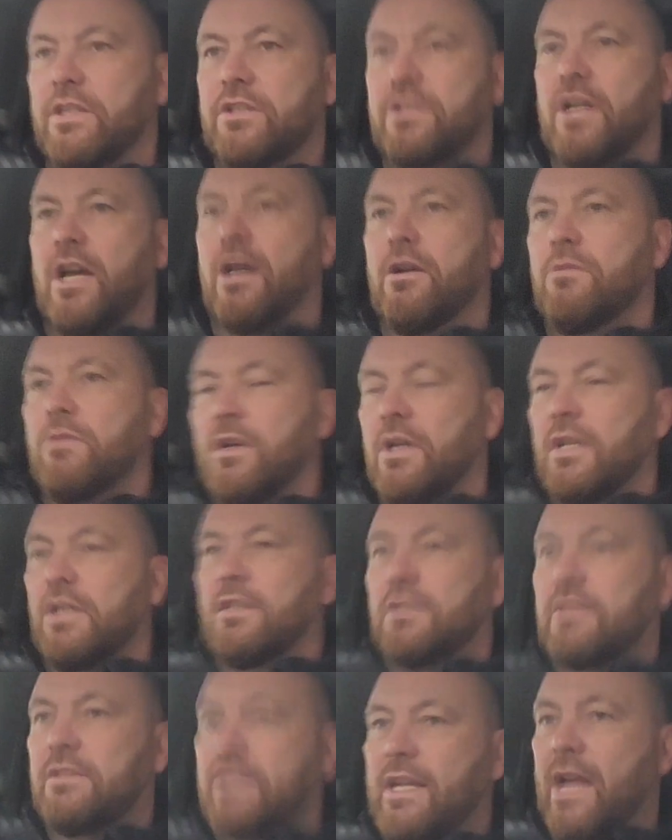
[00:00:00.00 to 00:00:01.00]
So
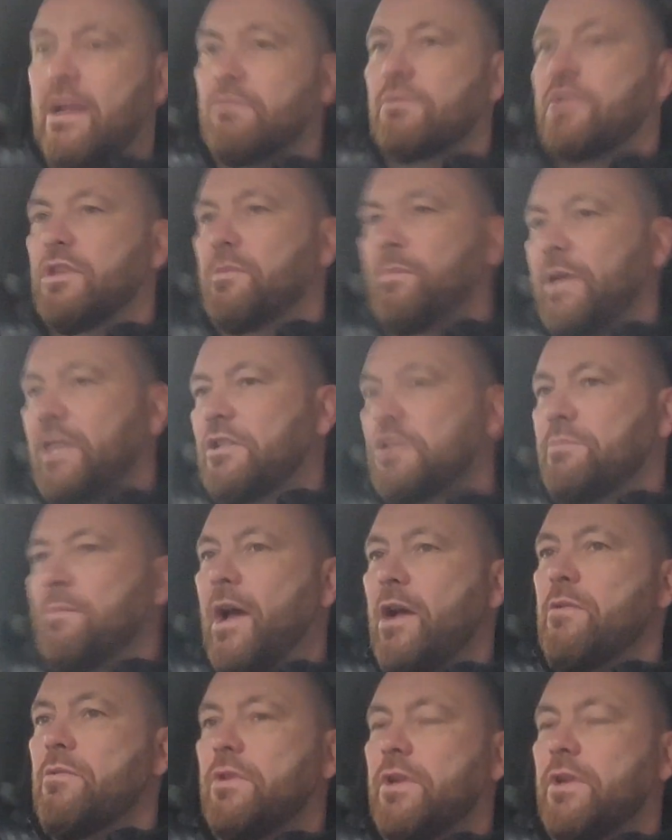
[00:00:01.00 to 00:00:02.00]
down to the big smoke,